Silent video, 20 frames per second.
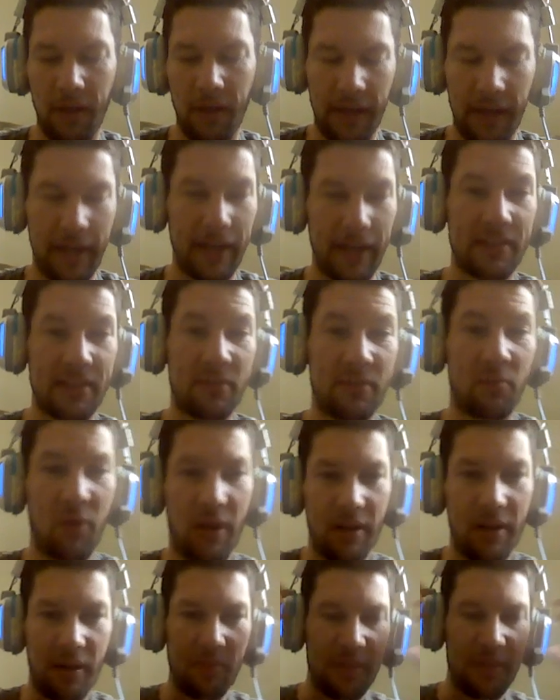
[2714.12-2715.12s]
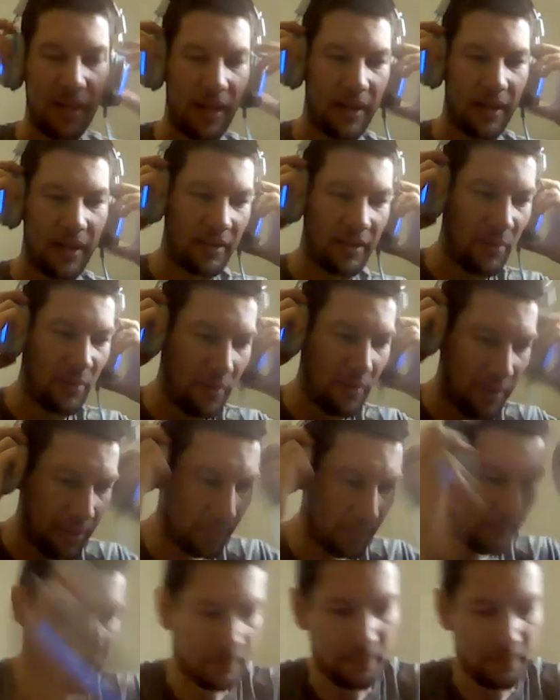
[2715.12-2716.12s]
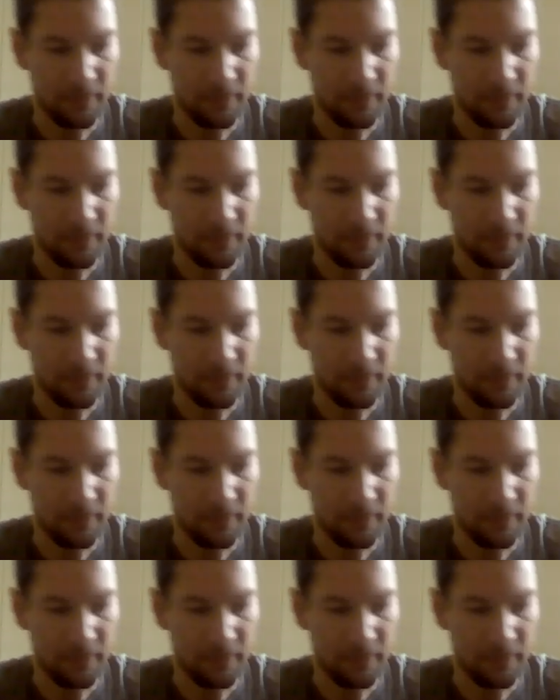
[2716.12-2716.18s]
Oh, I gotta get some water. I'm dying. Give me a minute.